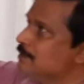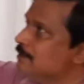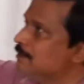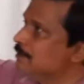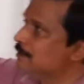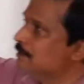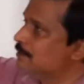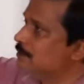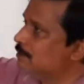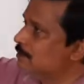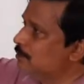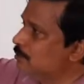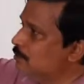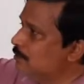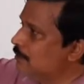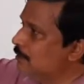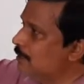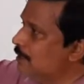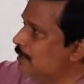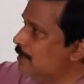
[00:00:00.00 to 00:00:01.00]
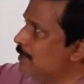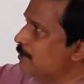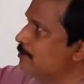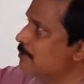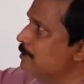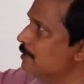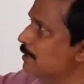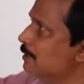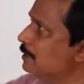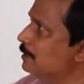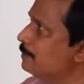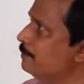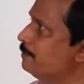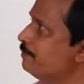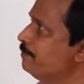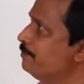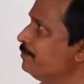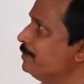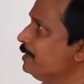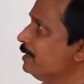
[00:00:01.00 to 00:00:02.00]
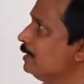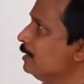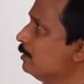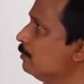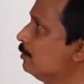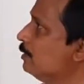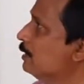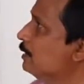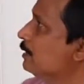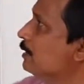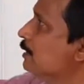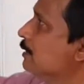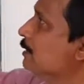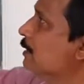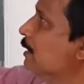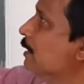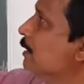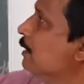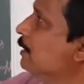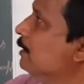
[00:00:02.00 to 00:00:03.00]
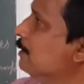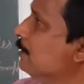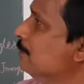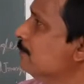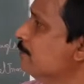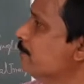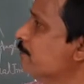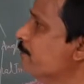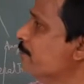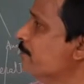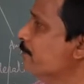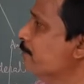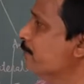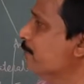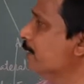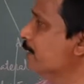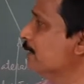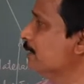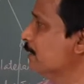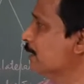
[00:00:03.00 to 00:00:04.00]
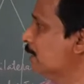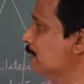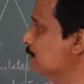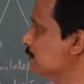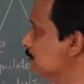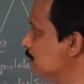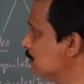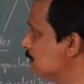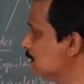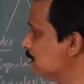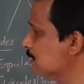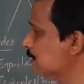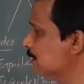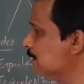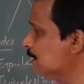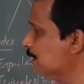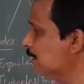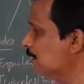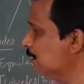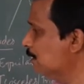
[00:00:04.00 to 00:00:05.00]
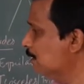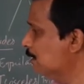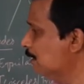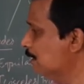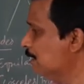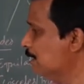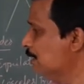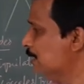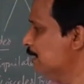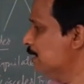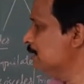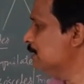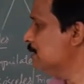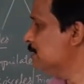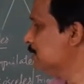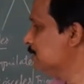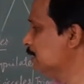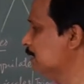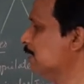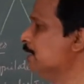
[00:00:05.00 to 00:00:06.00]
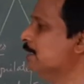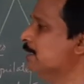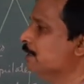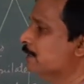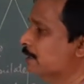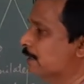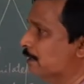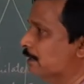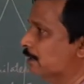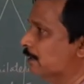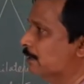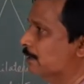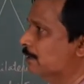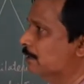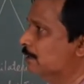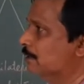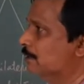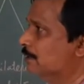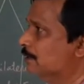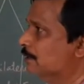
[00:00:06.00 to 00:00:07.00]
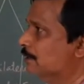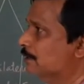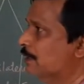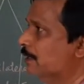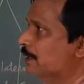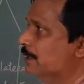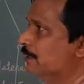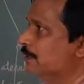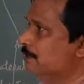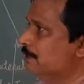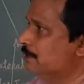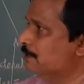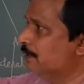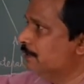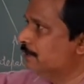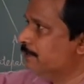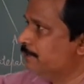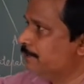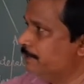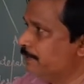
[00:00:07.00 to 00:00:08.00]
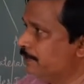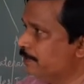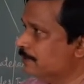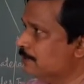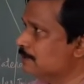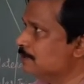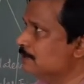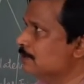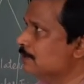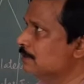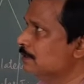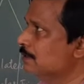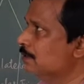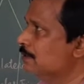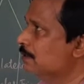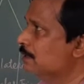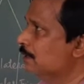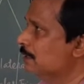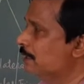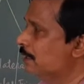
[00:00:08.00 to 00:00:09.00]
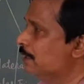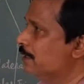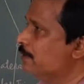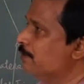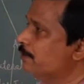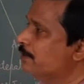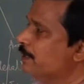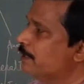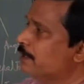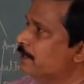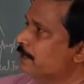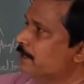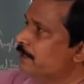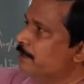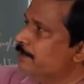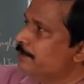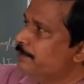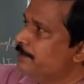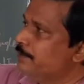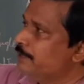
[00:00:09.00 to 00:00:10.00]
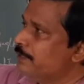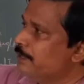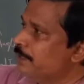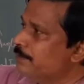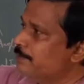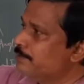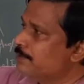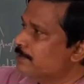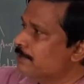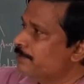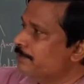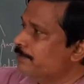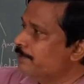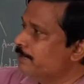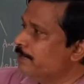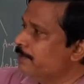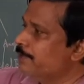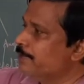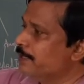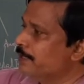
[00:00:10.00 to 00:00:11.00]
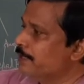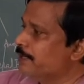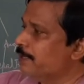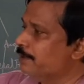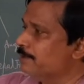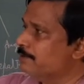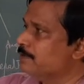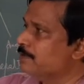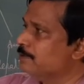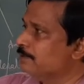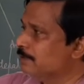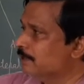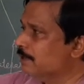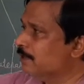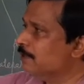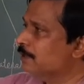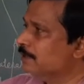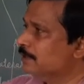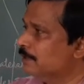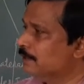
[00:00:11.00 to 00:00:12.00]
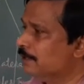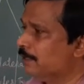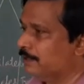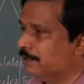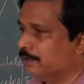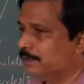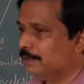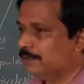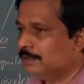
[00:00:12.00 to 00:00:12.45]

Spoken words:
these three types are equilateral triangle, isosceles triangle, and scaling triangle. And these are the figures, and you can give the names of different names. You can write.